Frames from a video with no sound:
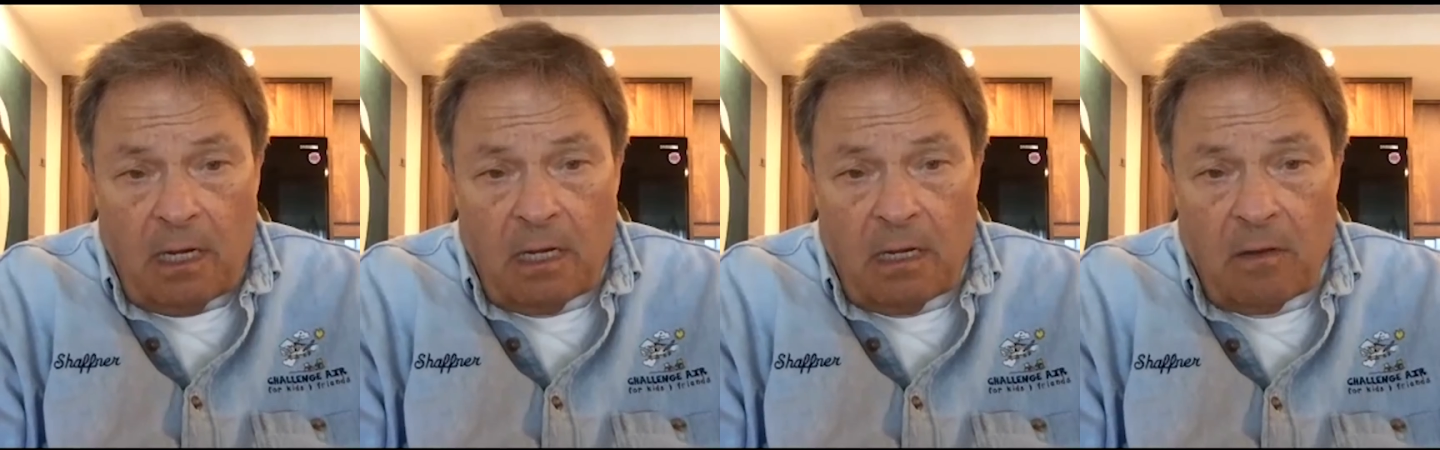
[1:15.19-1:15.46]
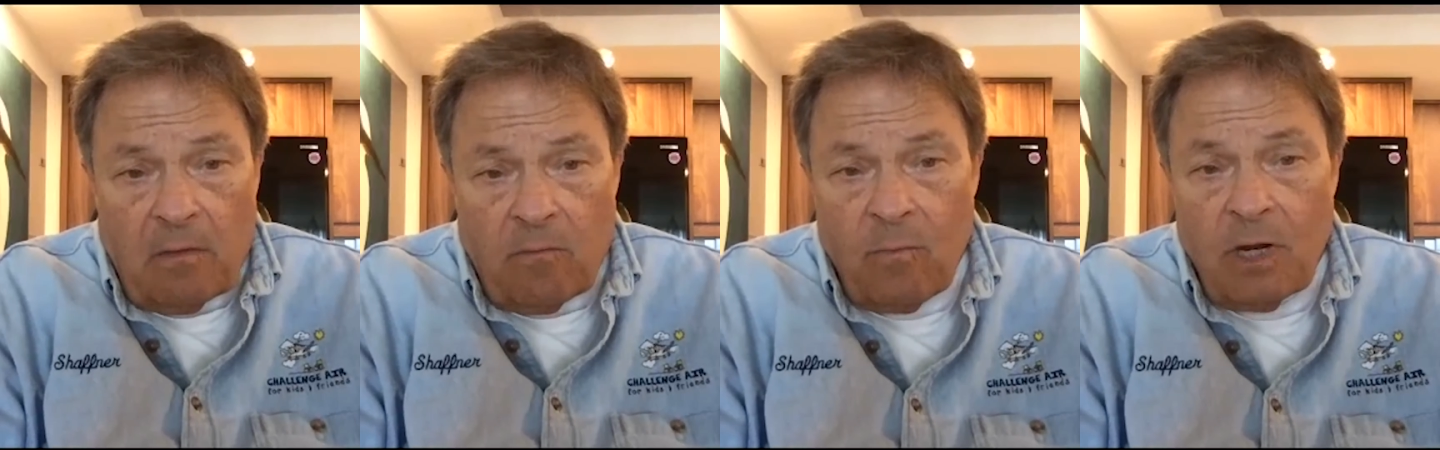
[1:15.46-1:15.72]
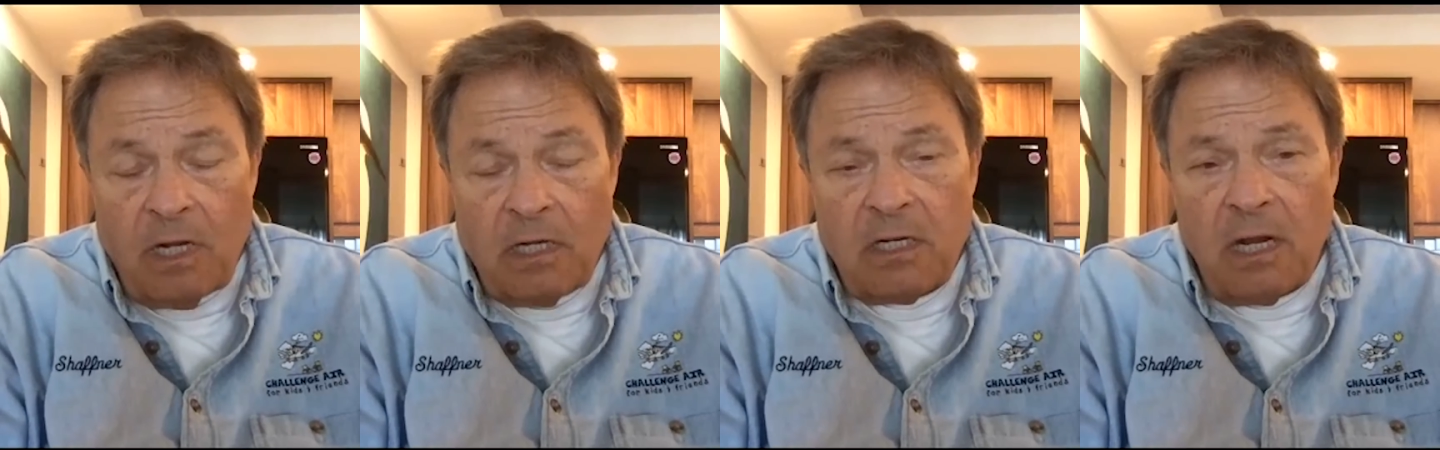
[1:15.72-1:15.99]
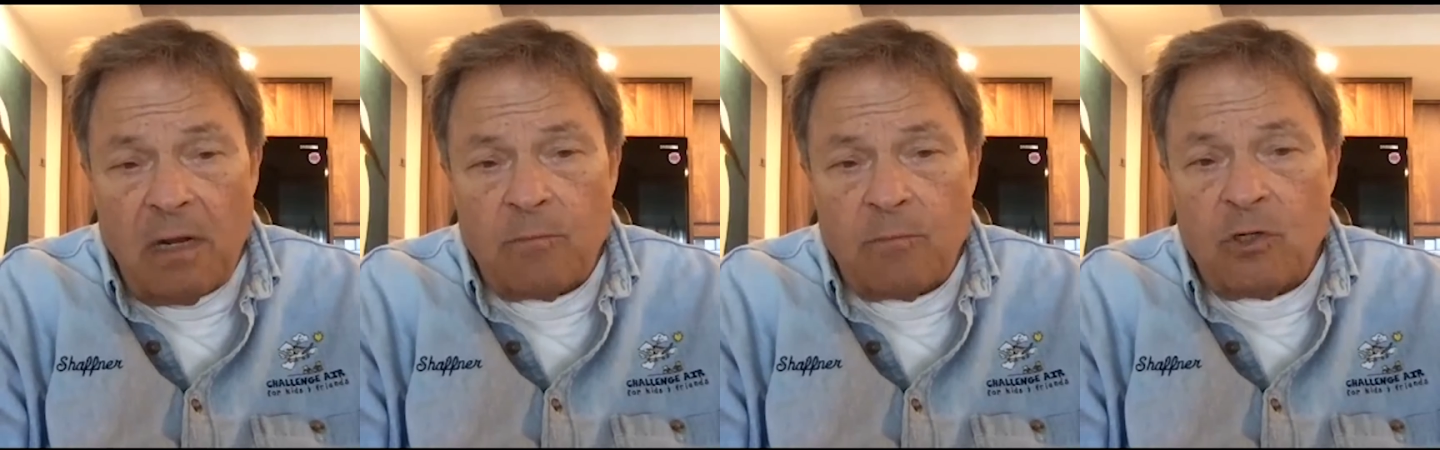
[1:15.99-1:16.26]
uh, many
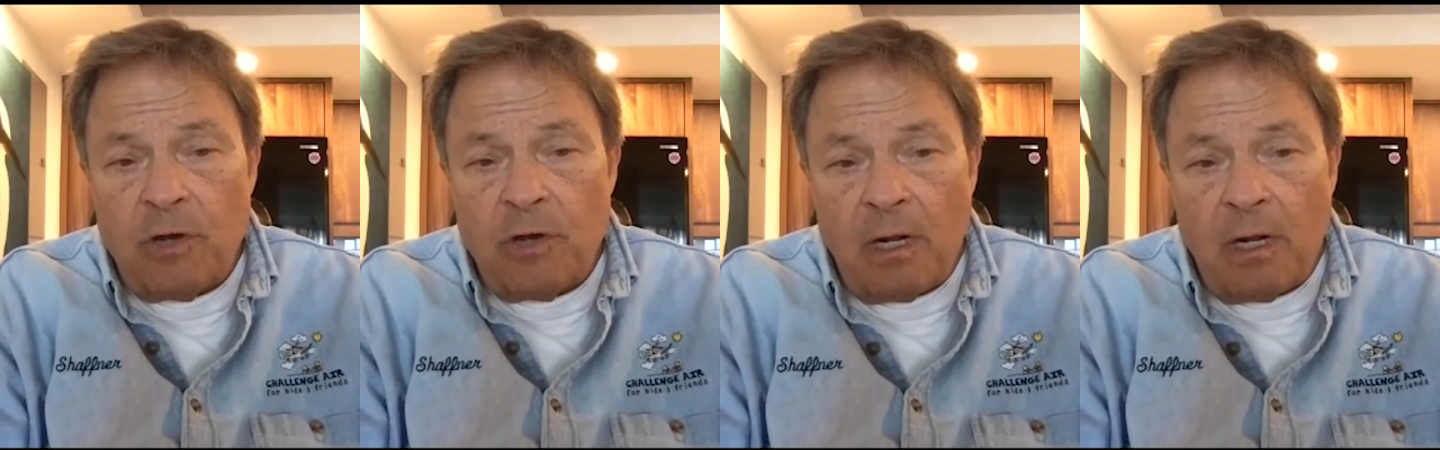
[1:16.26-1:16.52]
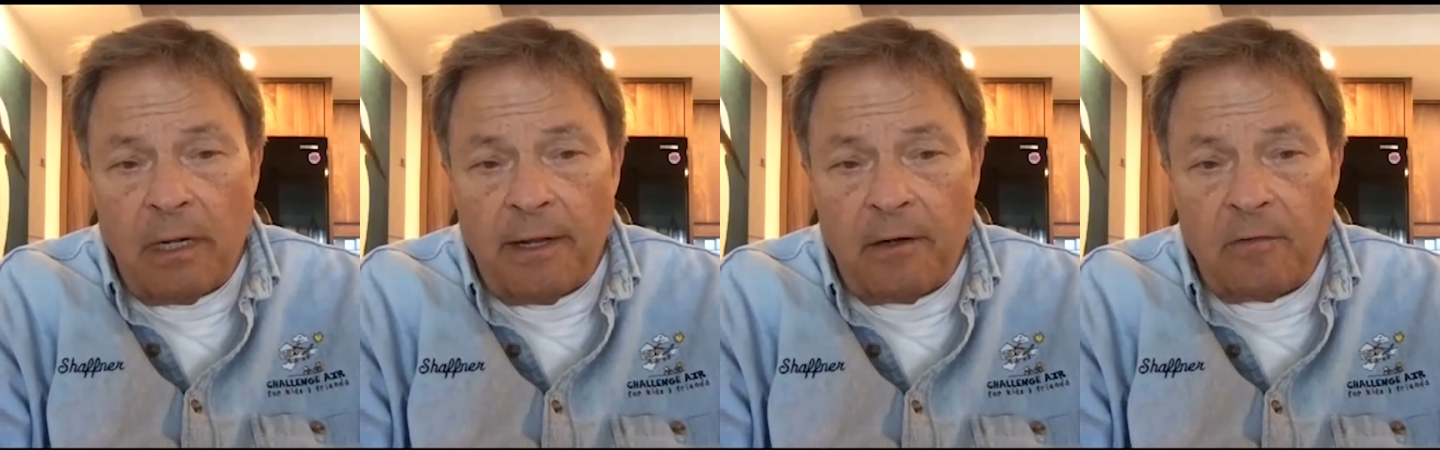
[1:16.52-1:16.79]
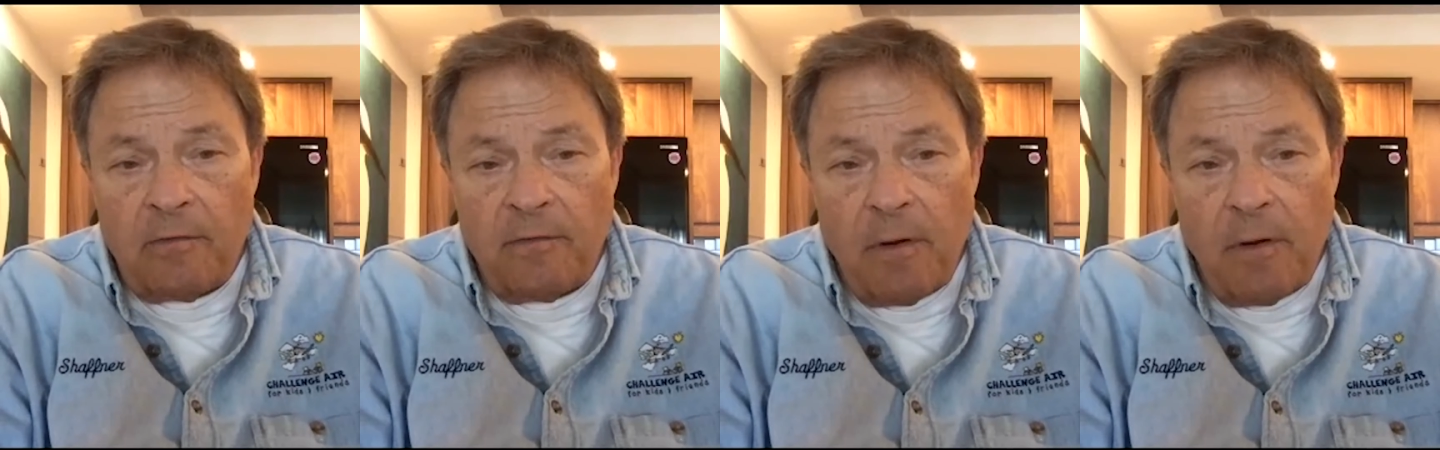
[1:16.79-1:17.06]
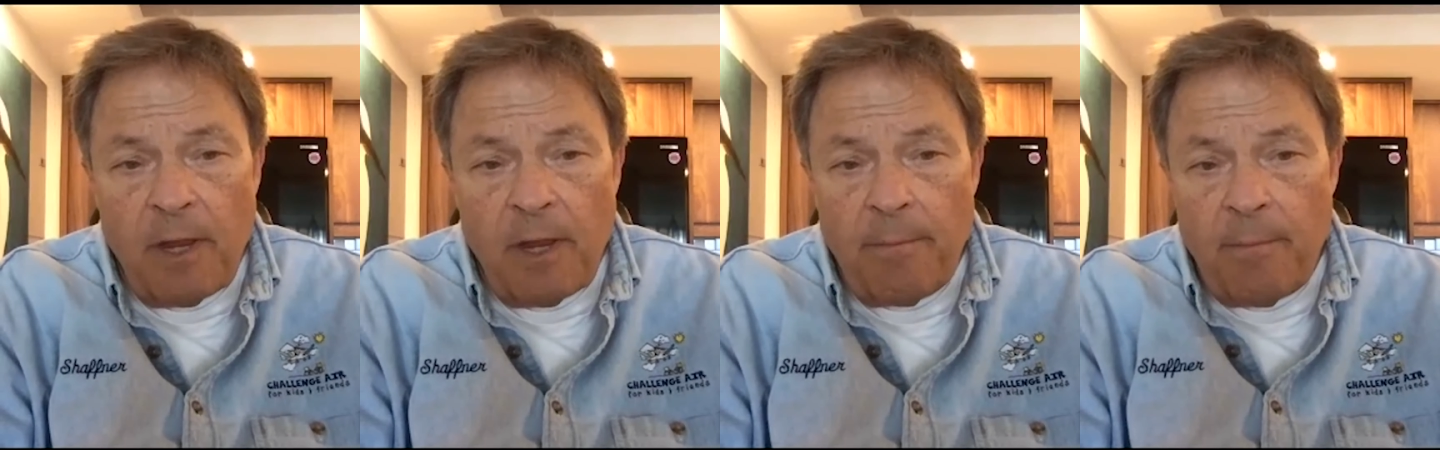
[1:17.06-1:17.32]
times you'll get a letter
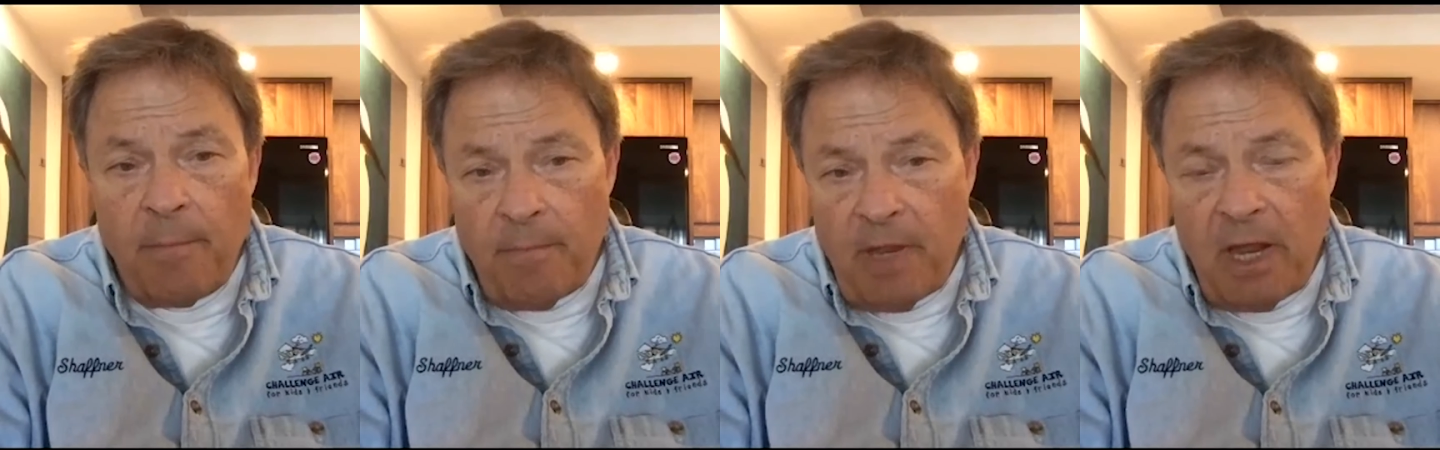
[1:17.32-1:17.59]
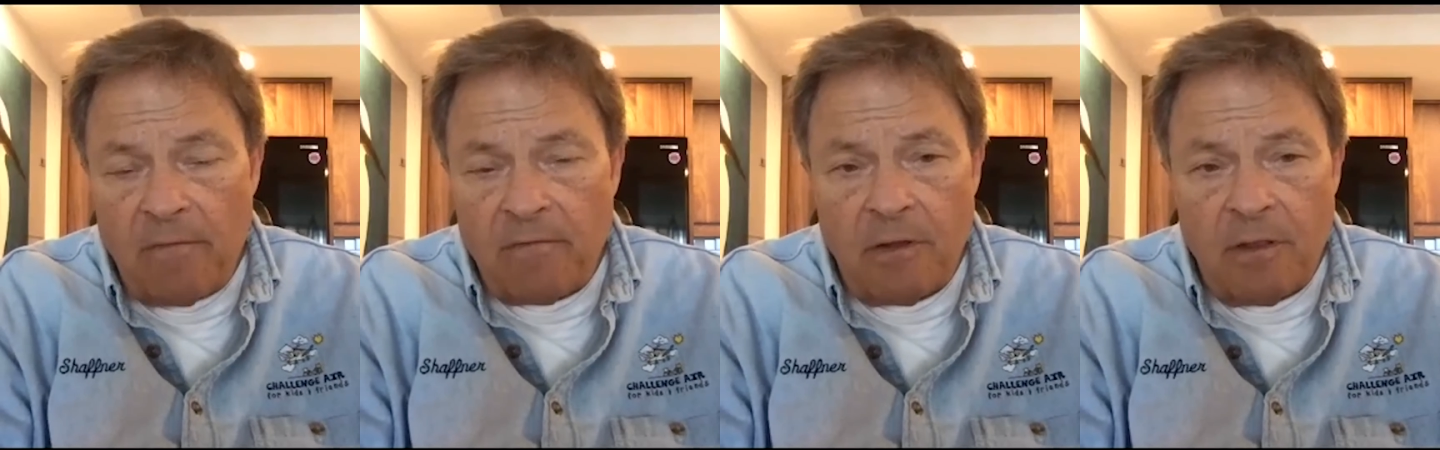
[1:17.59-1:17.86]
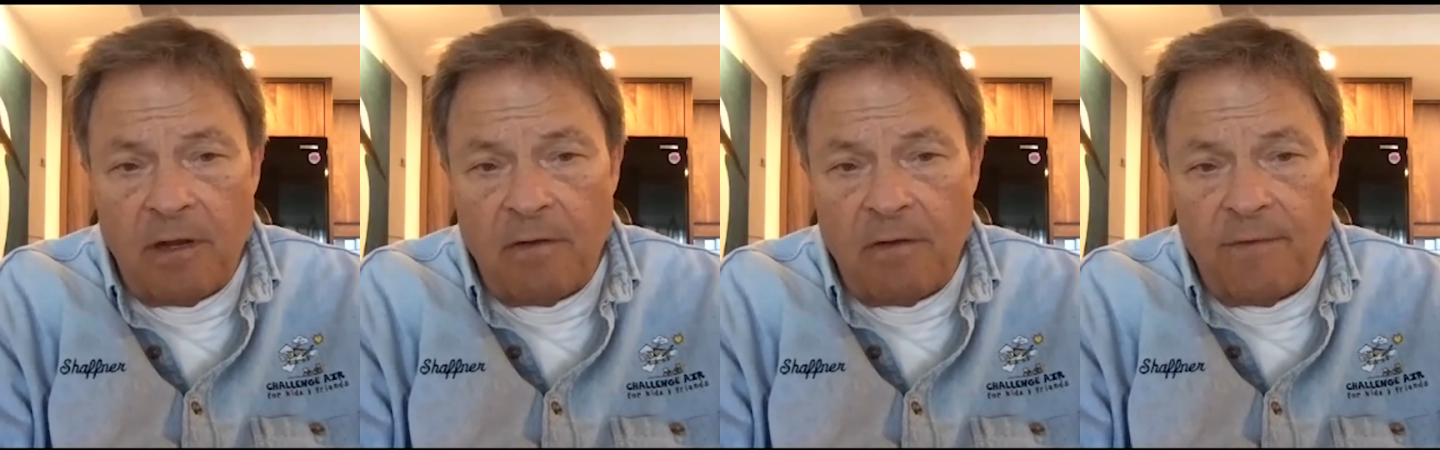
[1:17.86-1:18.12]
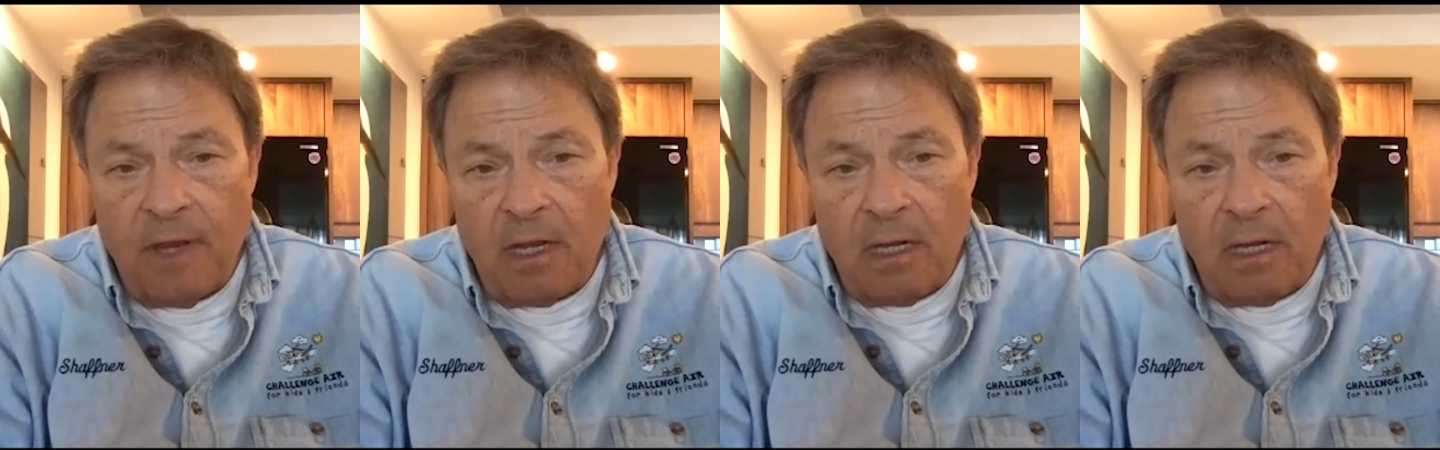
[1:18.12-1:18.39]
from them after the
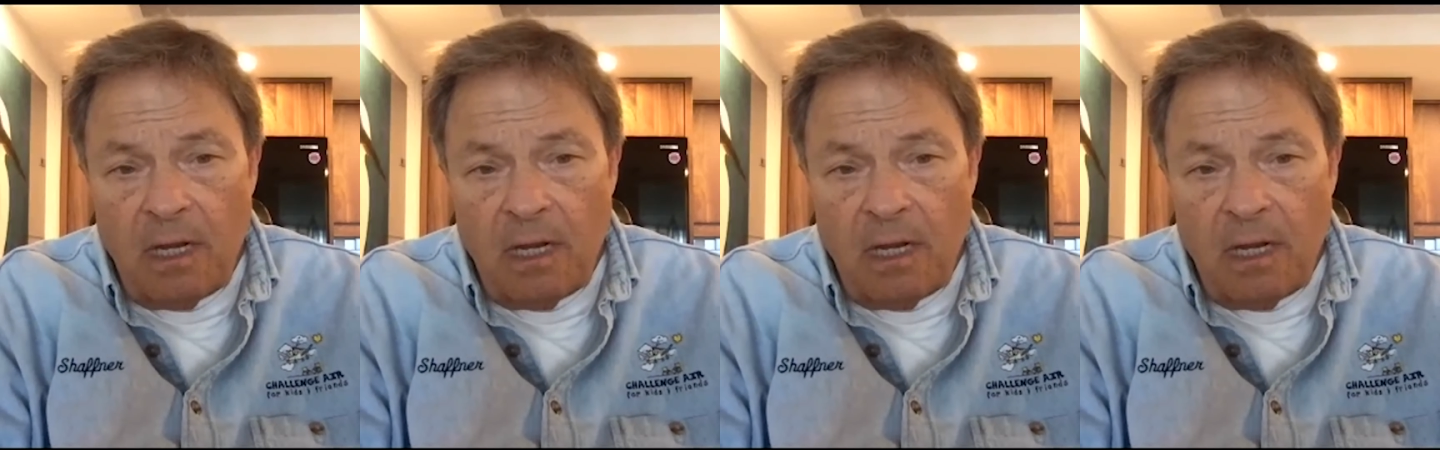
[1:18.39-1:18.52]
event